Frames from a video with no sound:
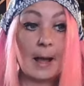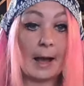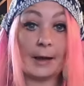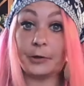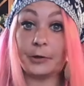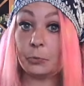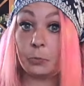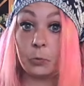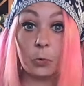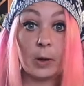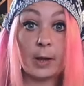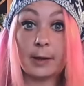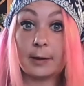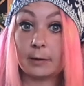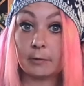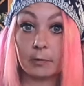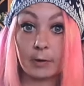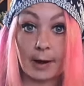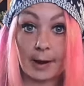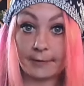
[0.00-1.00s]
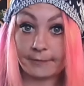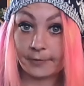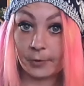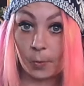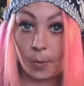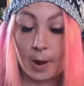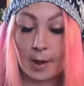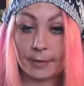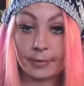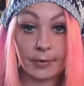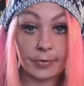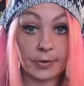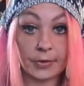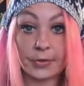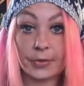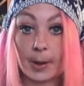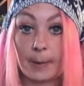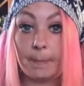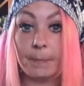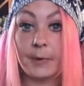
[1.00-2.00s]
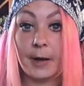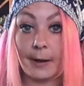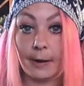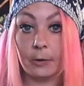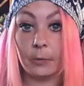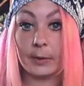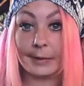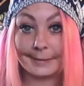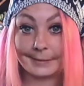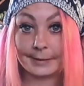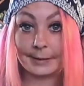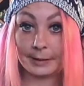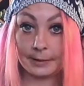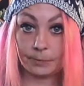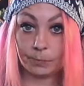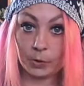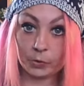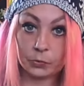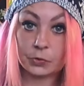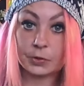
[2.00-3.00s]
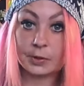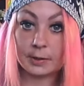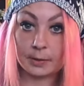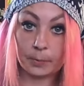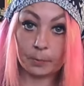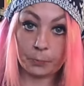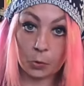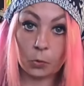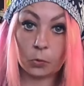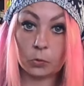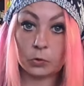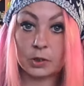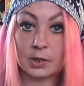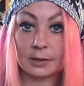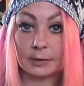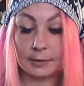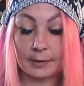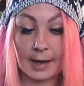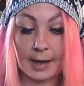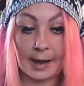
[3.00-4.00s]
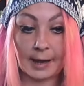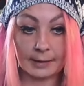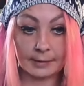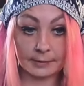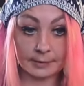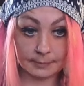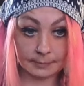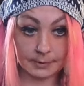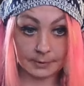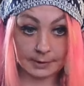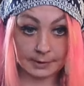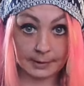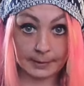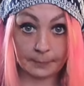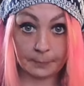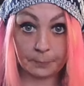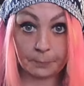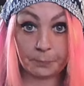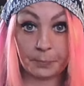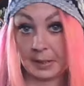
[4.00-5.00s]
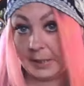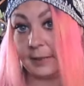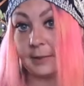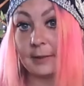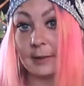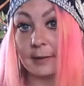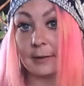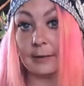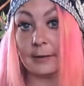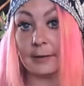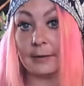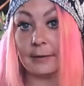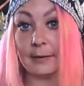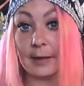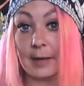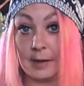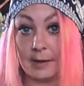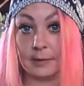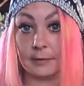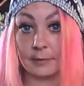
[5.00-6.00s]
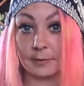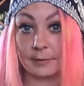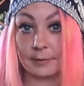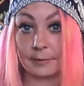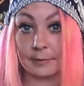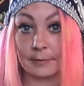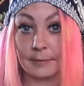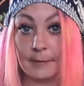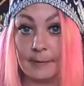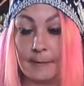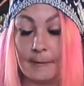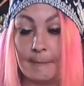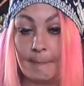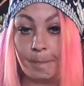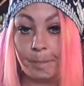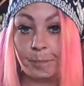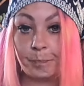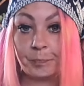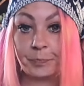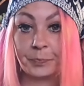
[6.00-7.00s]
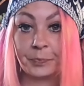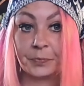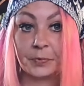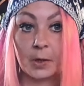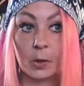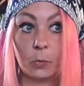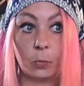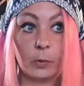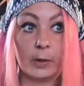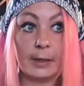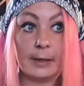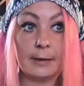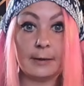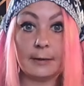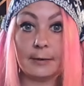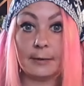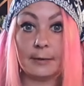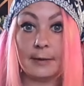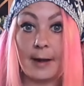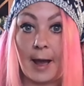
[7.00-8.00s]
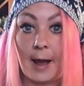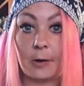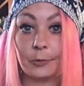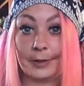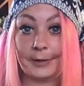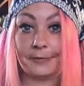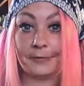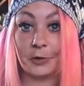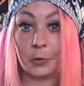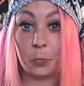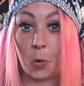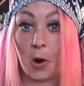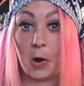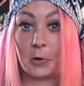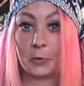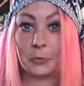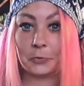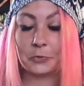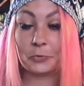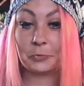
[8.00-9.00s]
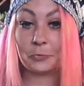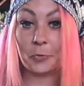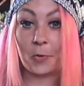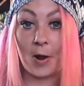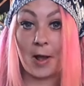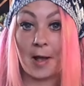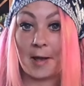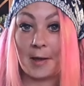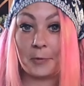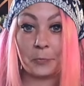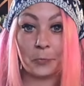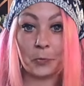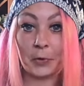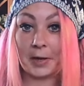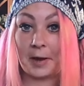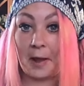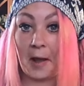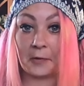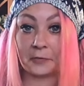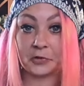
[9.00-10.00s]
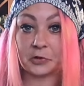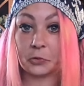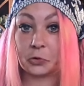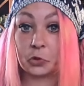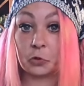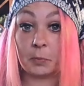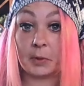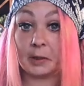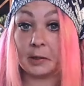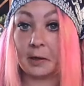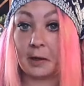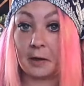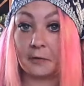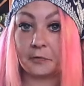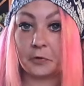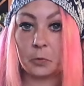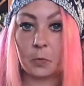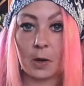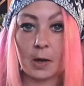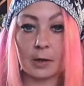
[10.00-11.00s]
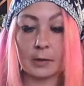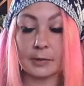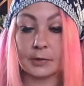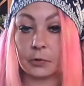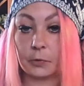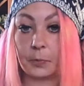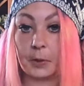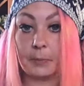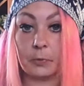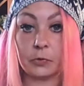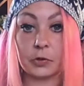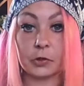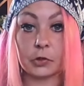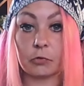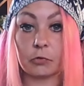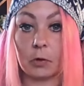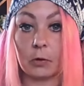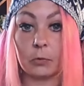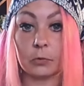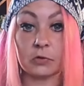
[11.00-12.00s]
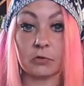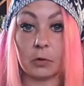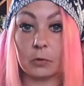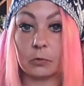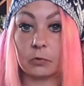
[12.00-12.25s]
And you will hear it everywhere that the thumbnail is the most important, and it basically is. We now live in a world where we have social media everywhere, so people just scroll.